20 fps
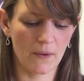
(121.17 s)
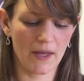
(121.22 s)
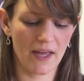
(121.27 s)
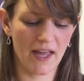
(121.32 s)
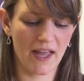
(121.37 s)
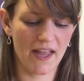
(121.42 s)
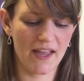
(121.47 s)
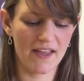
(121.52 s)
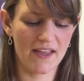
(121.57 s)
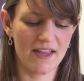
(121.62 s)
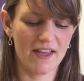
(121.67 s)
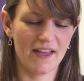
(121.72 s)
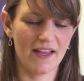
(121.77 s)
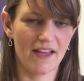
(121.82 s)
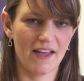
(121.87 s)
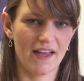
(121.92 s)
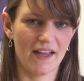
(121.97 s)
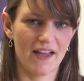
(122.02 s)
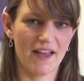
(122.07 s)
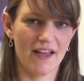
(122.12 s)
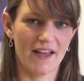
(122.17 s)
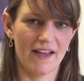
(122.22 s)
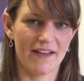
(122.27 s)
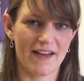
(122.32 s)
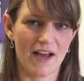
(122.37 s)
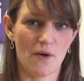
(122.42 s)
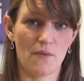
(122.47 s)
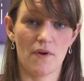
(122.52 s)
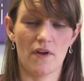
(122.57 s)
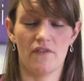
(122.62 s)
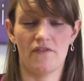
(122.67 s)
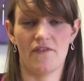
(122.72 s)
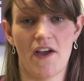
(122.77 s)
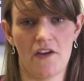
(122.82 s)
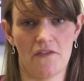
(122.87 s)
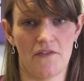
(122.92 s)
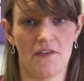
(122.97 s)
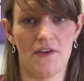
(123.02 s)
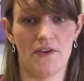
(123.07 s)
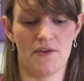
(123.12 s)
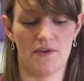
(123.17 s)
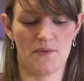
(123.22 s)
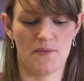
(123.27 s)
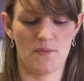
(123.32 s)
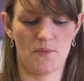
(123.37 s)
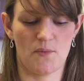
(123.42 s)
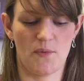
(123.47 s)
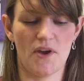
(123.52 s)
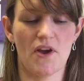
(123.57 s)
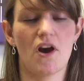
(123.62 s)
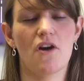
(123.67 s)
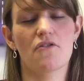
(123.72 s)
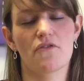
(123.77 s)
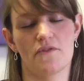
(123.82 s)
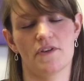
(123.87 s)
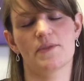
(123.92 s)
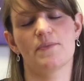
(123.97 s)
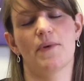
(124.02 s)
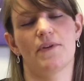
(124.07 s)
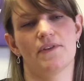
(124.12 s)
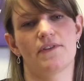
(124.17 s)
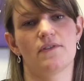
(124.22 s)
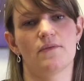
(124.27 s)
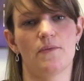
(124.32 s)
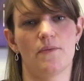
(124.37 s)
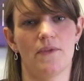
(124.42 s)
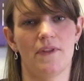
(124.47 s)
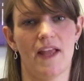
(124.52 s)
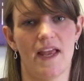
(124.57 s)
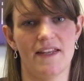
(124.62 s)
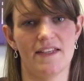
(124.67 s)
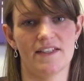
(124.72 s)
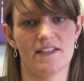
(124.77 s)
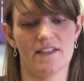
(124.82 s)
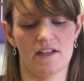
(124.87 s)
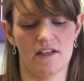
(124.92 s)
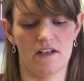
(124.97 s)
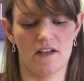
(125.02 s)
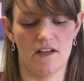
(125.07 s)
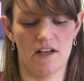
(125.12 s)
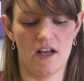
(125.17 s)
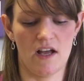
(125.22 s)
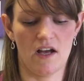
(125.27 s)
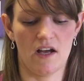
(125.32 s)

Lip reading: Okay. Now, Fair For You, we are a responsible lender,